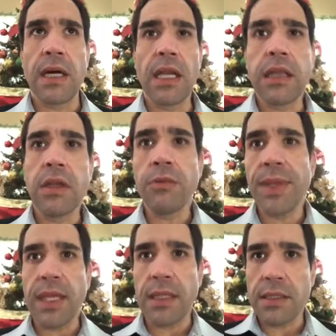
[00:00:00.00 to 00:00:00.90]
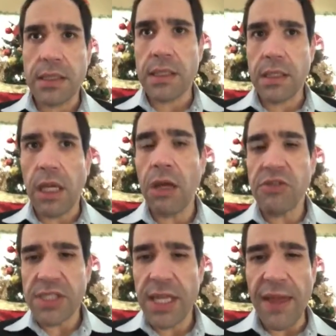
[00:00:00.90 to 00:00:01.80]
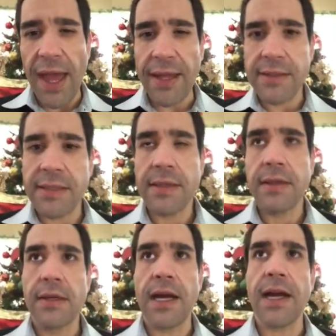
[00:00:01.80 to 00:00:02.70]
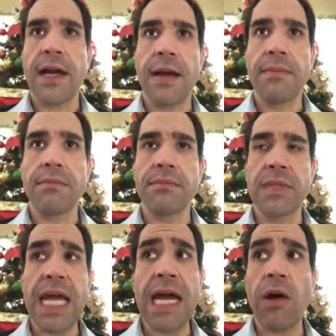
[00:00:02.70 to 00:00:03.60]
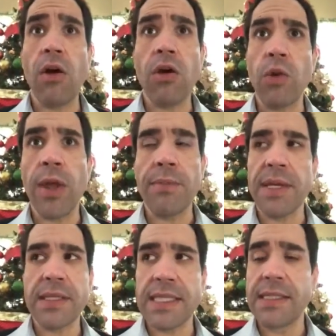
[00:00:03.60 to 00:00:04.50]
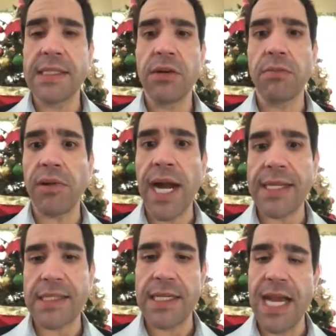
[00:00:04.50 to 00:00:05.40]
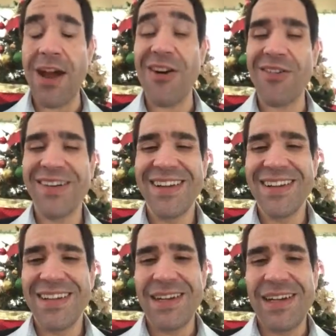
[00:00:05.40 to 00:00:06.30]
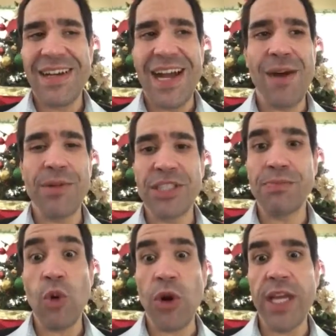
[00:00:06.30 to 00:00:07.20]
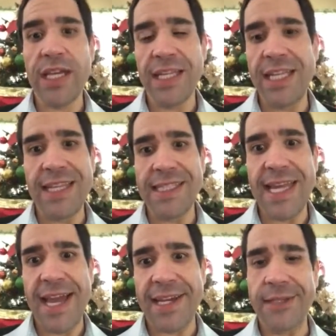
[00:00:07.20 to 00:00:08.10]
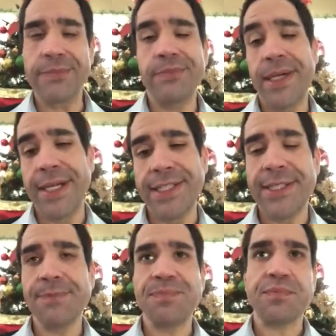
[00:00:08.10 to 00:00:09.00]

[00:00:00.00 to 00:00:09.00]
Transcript: a little bit close to that. Not all the way because he still brags on how much more he can eat than daddy. But